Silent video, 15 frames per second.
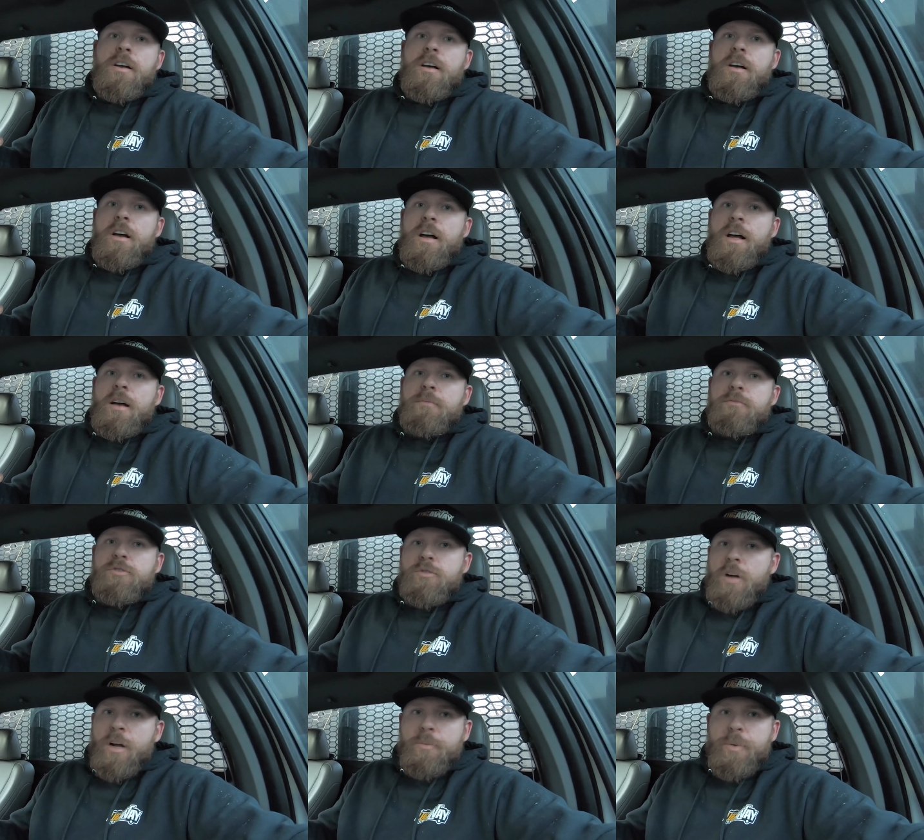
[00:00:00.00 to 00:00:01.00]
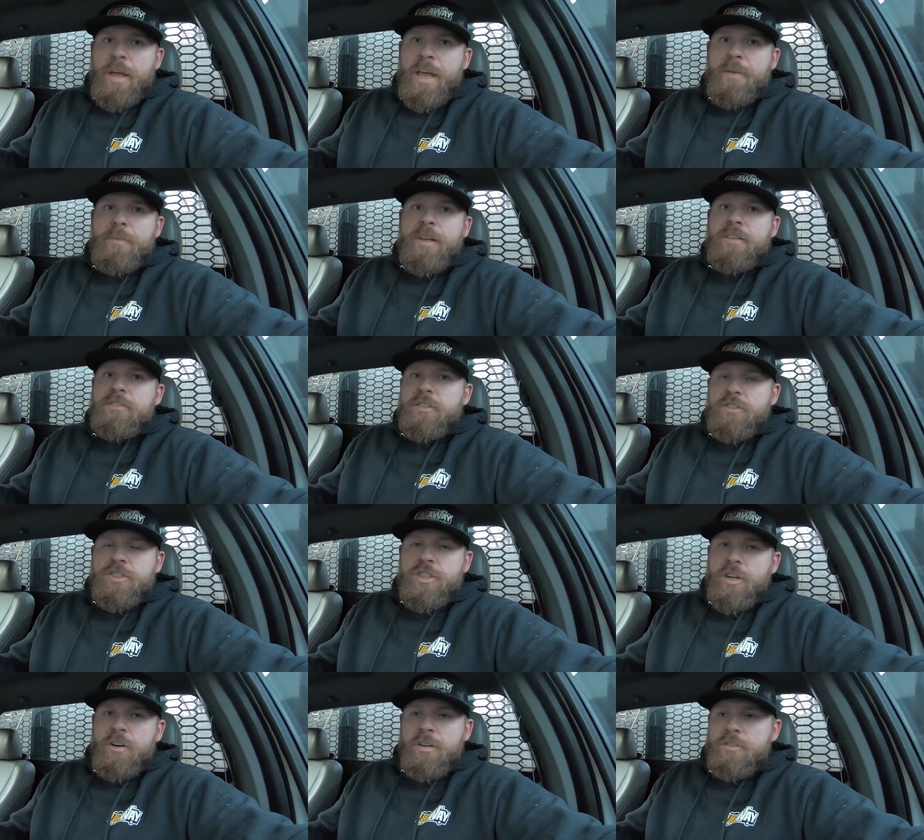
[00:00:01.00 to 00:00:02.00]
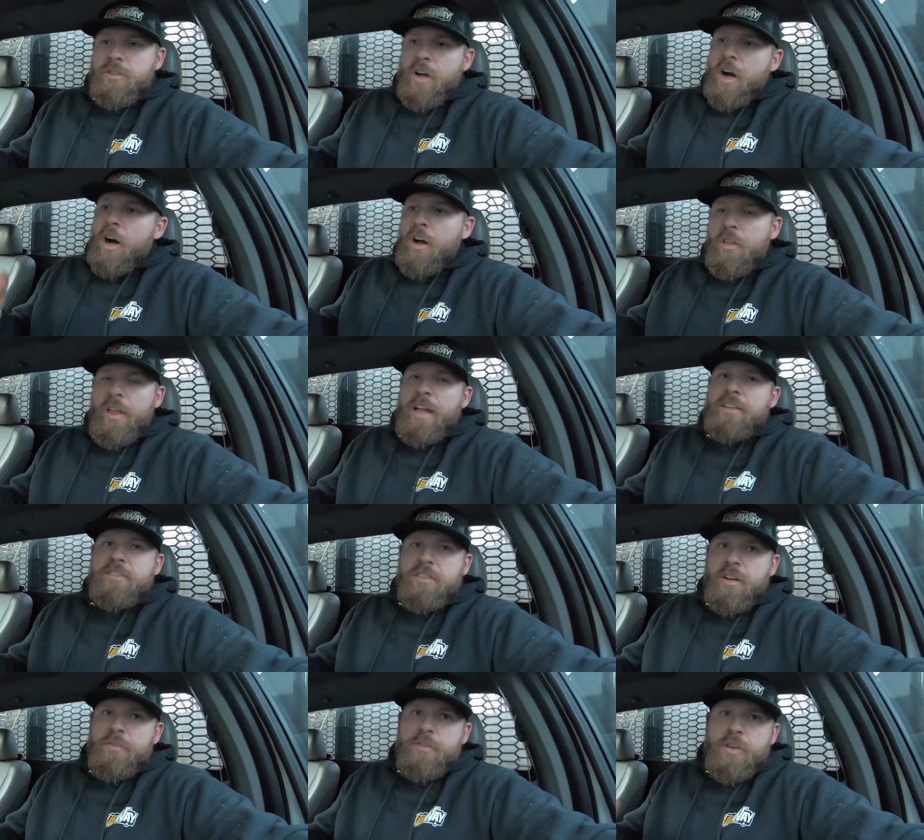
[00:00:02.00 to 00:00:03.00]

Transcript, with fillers: um, truck payments, insurance, all that stuff.